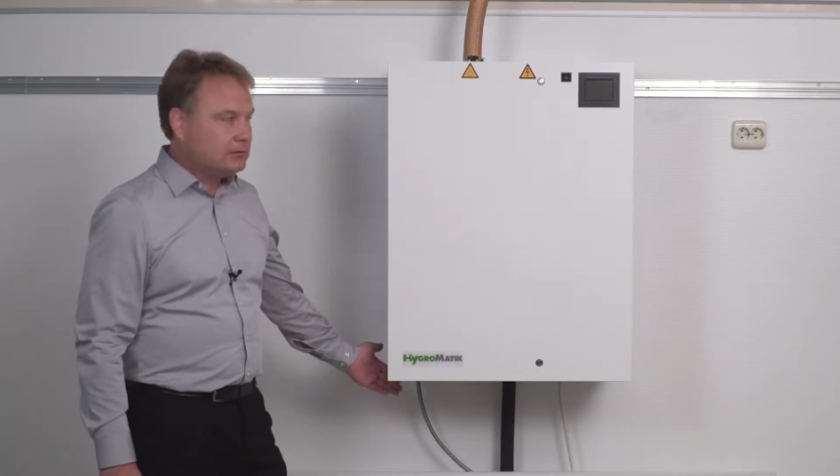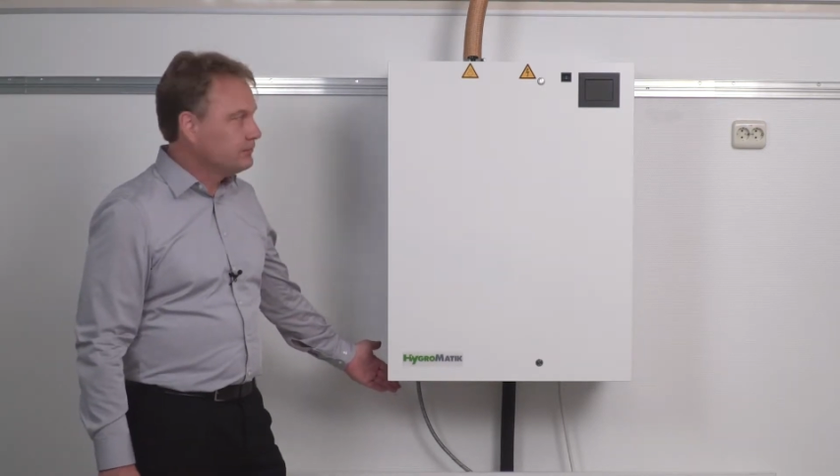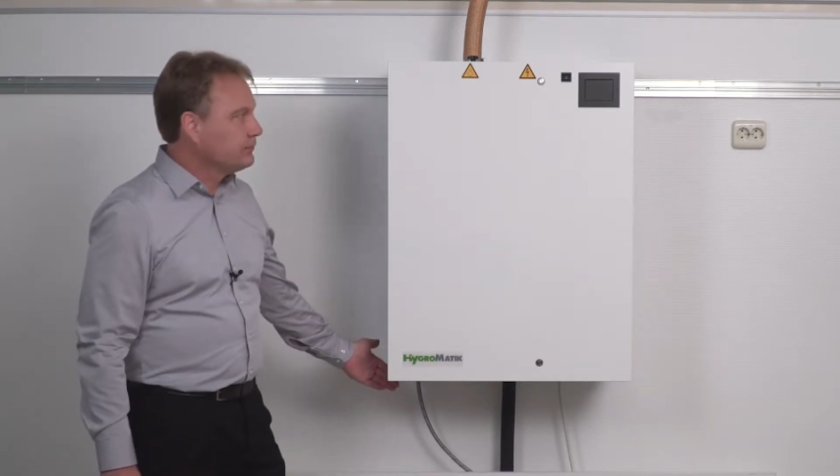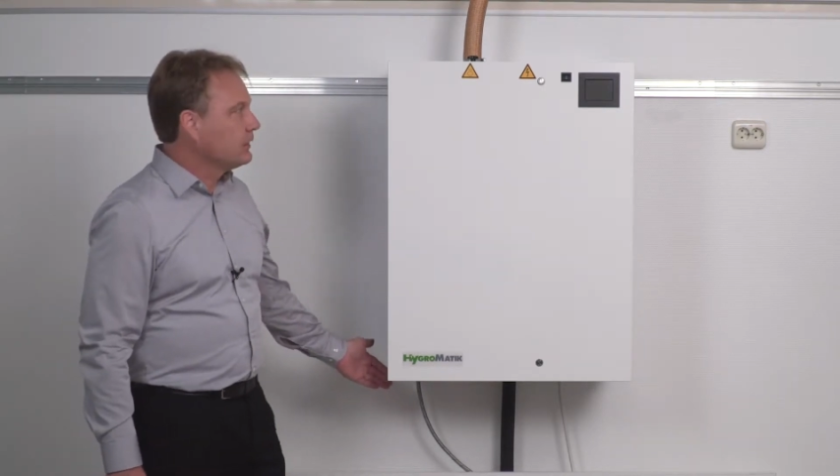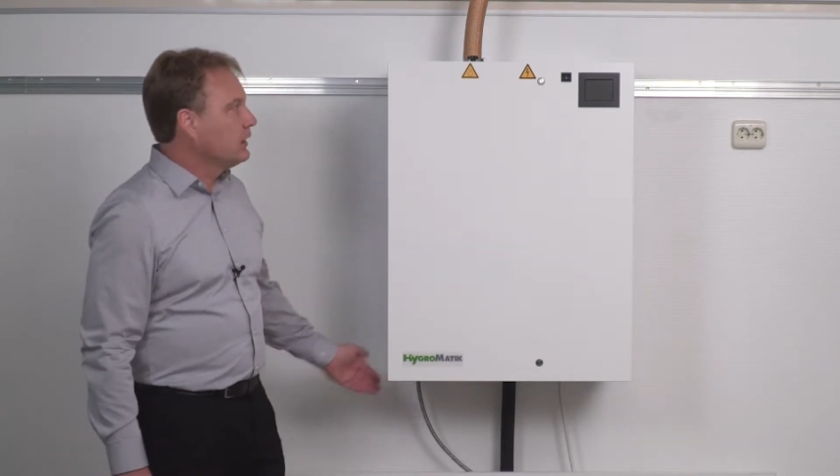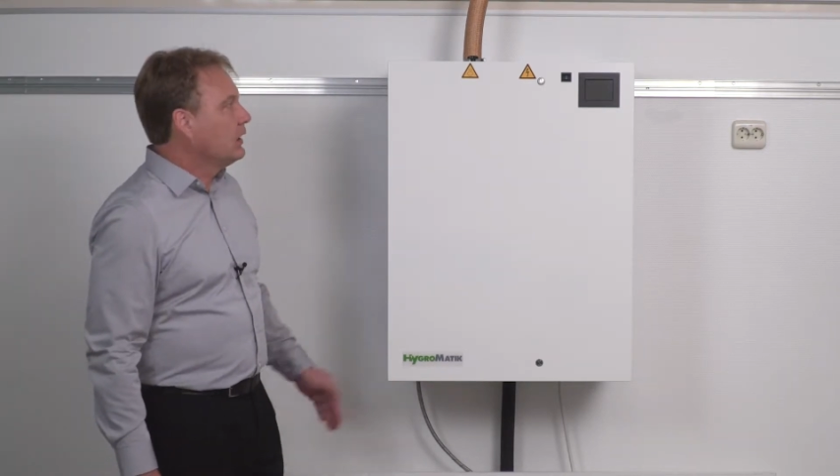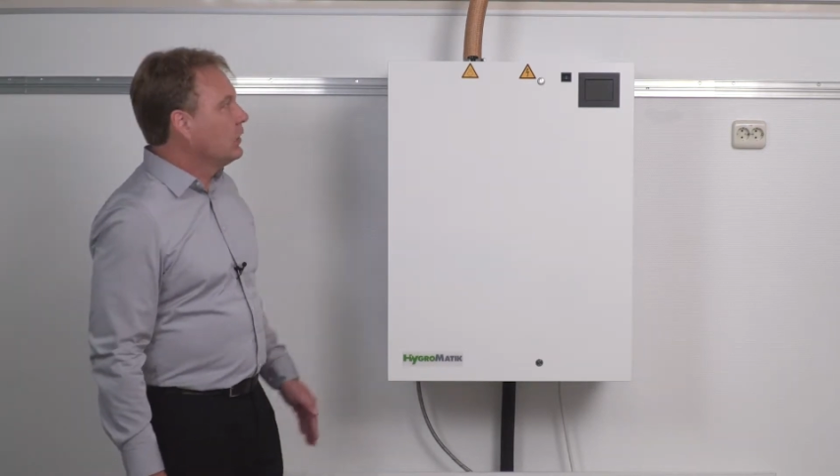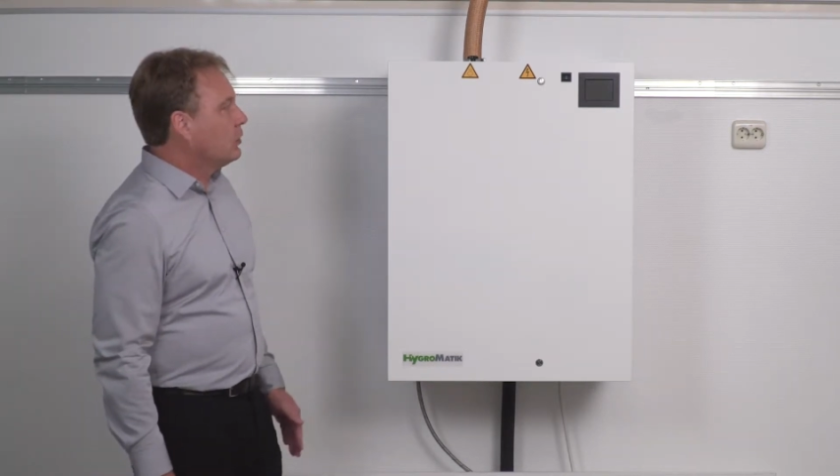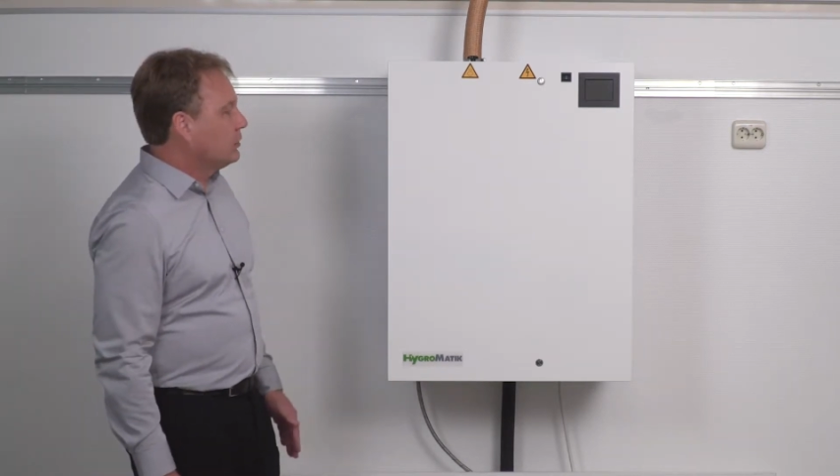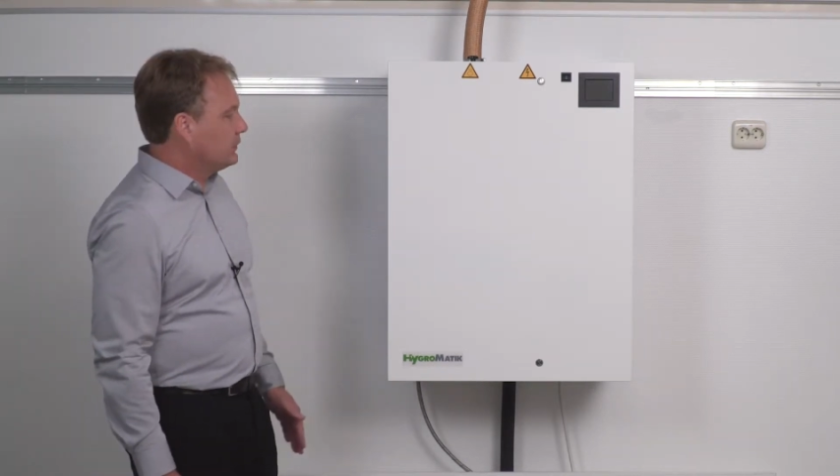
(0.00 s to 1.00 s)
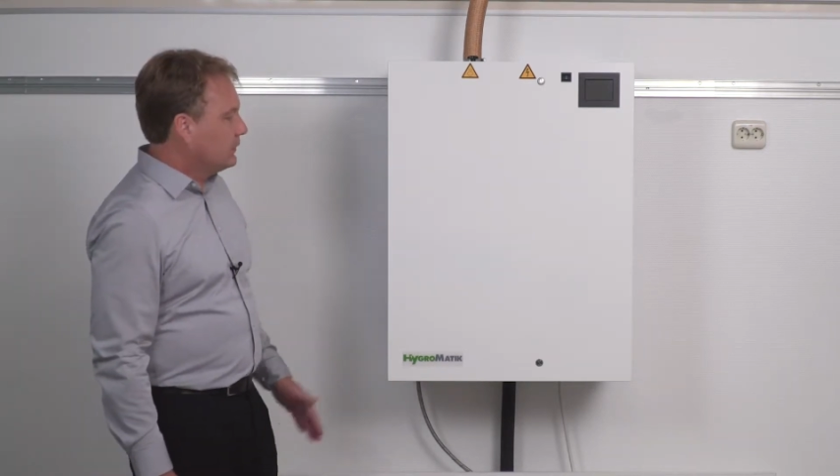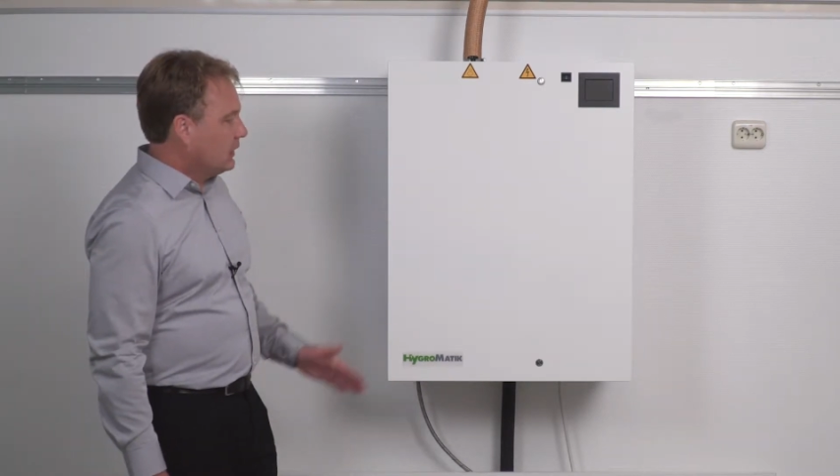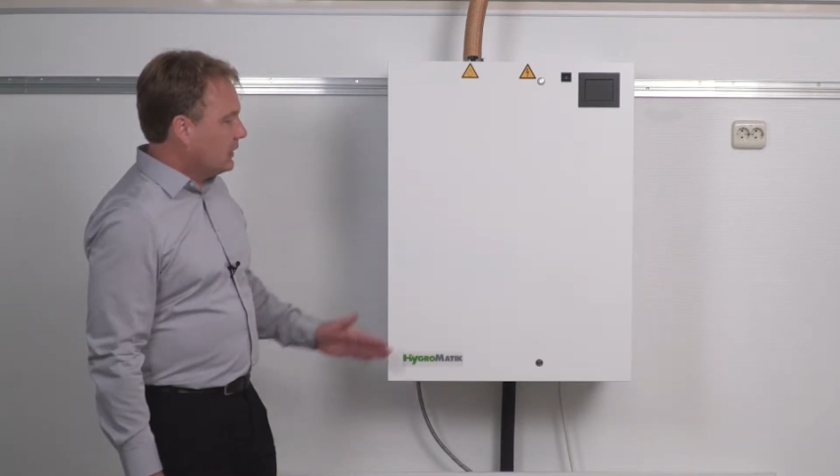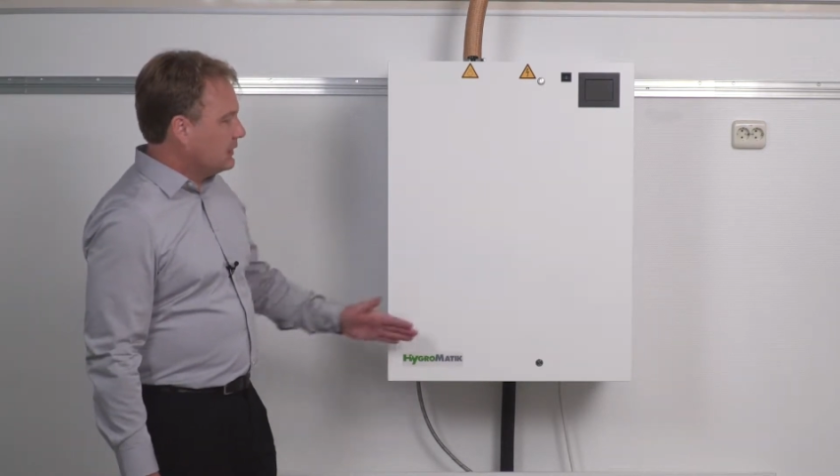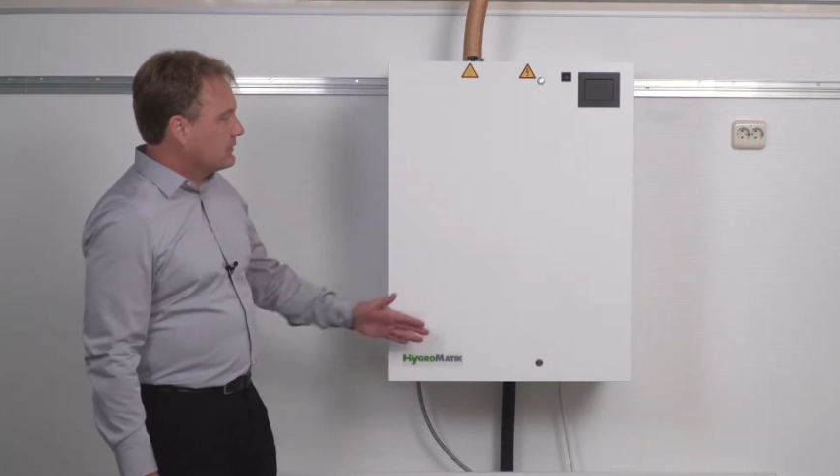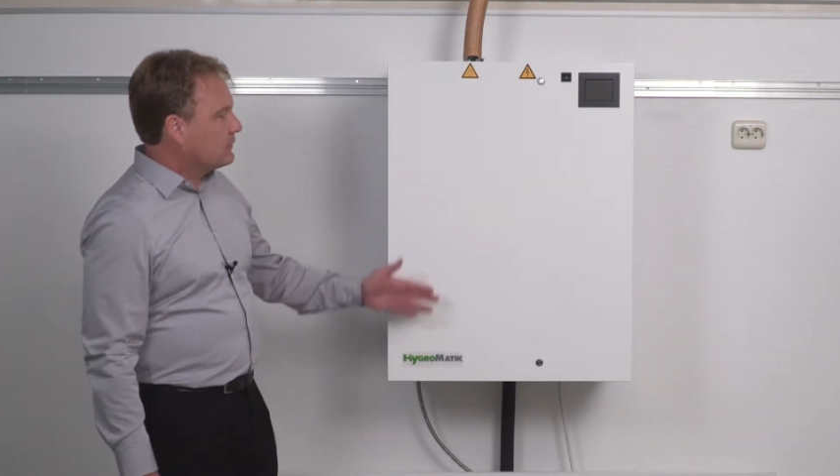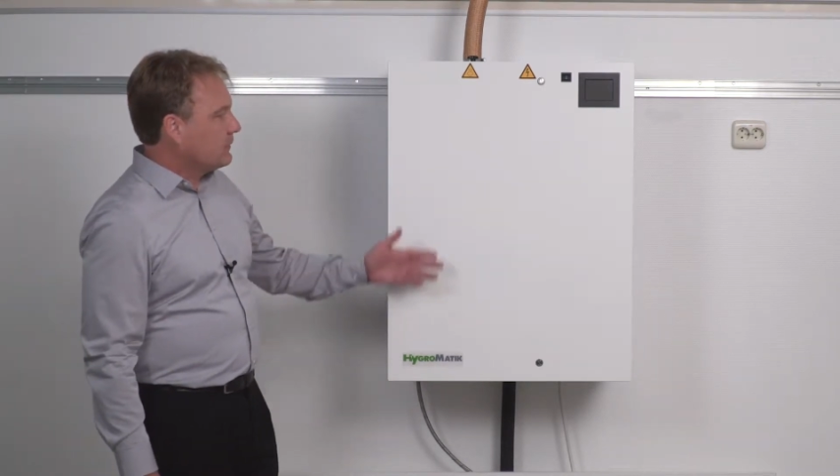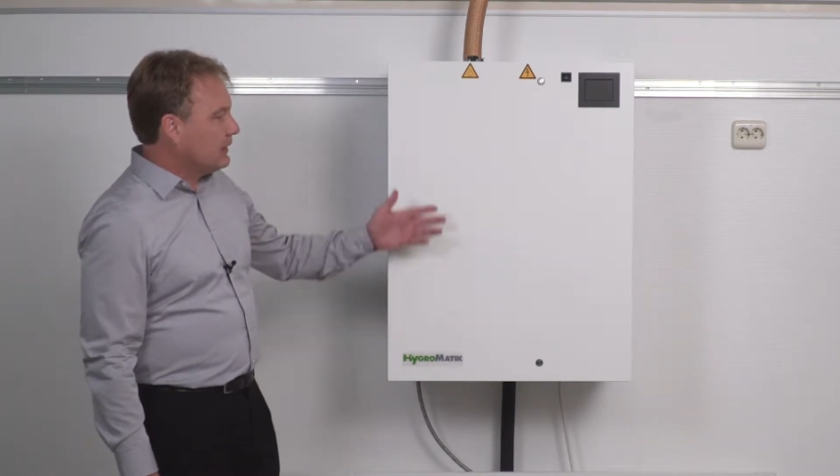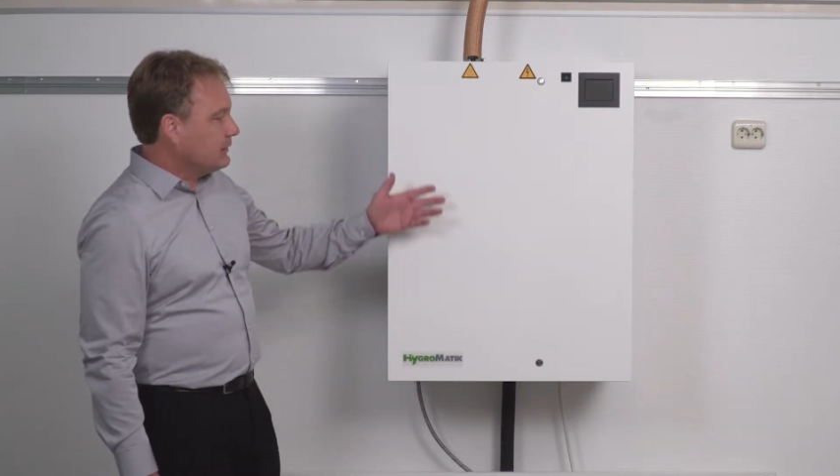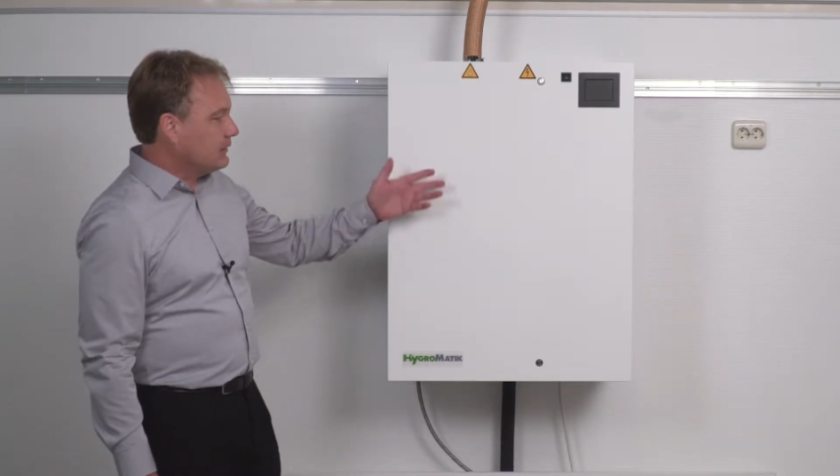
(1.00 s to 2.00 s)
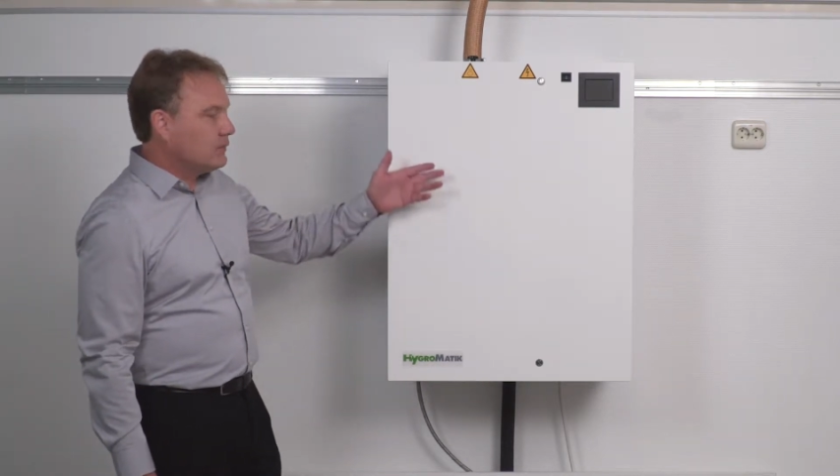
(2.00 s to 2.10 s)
Secondly, the residual water